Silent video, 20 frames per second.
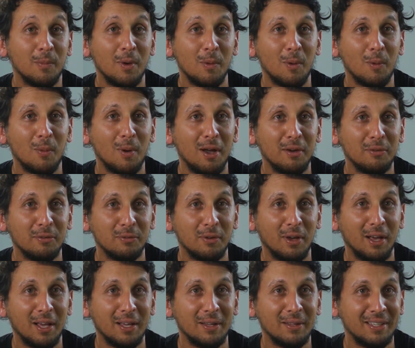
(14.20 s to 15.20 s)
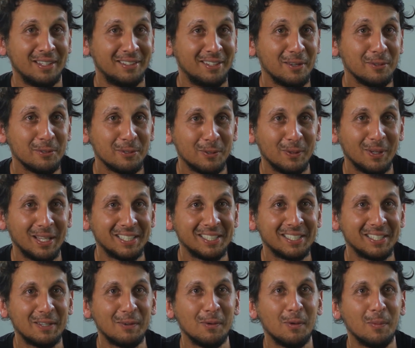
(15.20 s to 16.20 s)
met my wife at dental school,
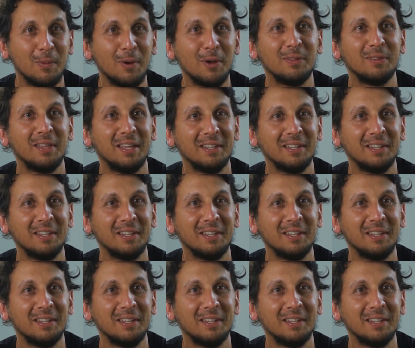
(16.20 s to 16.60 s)
actually. We were both